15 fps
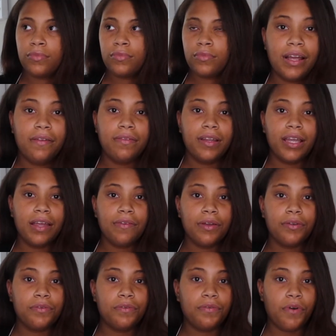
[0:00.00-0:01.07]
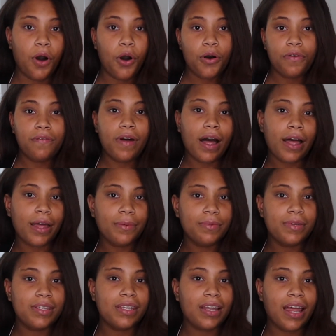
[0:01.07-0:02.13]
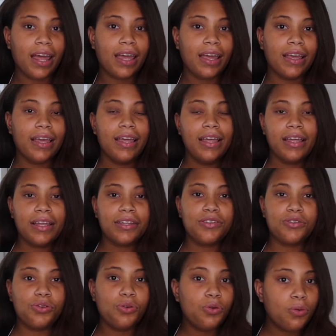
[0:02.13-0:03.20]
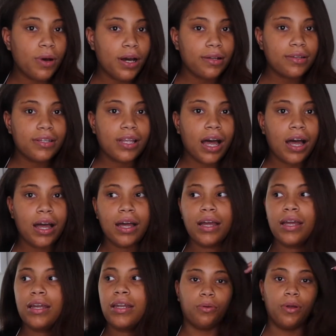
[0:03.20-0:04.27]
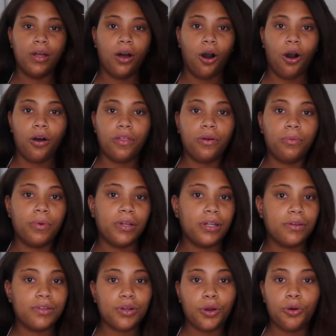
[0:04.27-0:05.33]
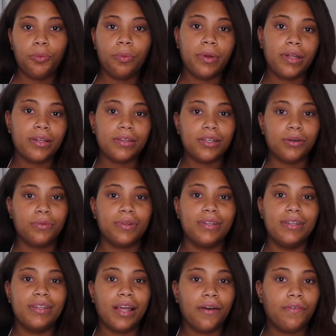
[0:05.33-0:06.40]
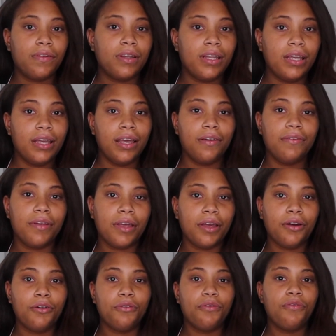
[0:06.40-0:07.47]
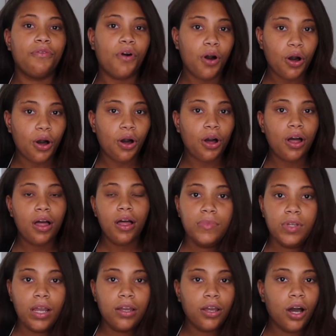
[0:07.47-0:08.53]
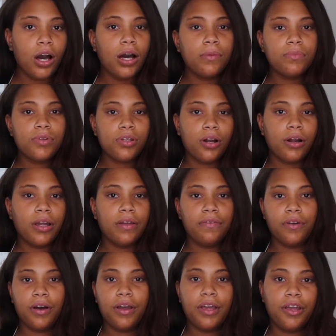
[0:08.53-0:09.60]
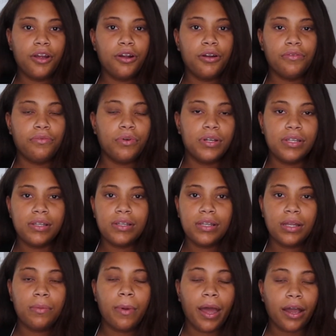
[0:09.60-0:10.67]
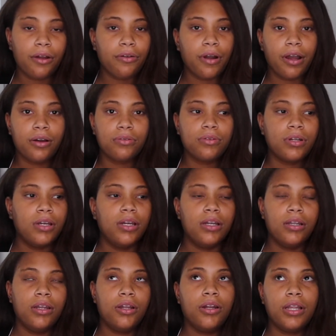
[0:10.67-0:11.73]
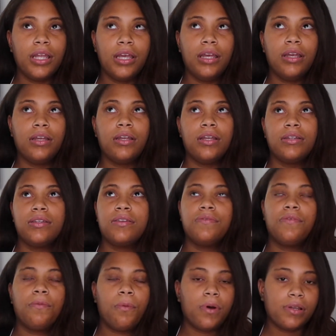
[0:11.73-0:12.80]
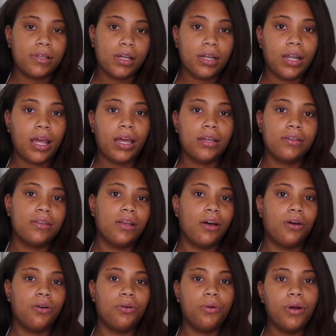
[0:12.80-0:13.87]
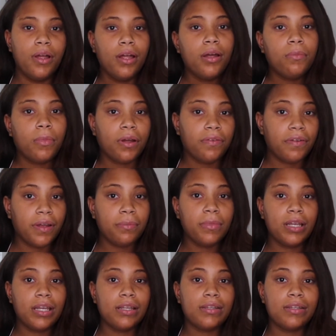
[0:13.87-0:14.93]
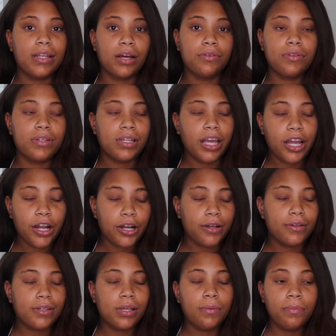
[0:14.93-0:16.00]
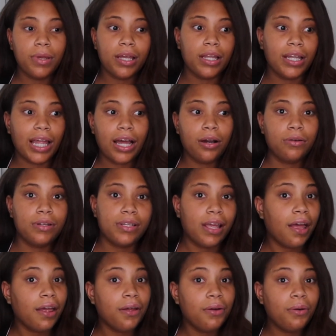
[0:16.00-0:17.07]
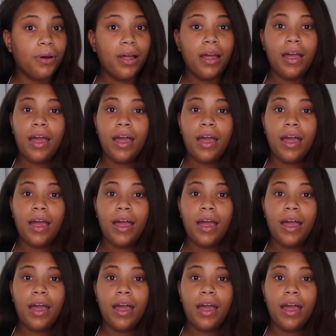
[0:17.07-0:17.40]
Definitely giving fall vibes today. It's cool outside. All the windows are open, so it's definitely giving fall. Y'all, I'm sorry if y'all hear voices in the background. Literally, it's football Sunday, so my family is downstairs being loud as hell.